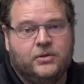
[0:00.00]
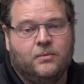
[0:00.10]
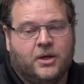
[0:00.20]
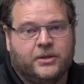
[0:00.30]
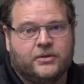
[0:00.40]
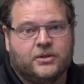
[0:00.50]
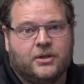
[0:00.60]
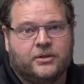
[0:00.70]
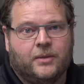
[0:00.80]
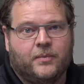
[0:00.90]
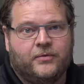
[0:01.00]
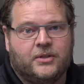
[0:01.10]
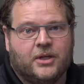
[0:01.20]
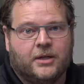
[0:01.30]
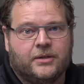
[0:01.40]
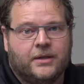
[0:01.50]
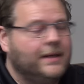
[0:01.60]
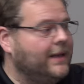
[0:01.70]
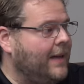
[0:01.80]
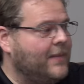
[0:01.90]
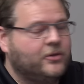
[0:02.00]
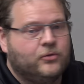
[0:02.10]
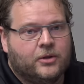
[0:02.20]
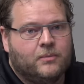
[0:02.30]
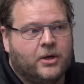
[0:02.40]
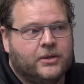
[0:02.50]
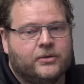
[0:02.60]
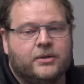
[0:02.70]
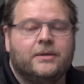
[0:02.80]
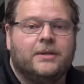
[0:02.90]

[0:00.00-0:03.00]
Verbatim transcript: two monitors on top of each other, and my third monitor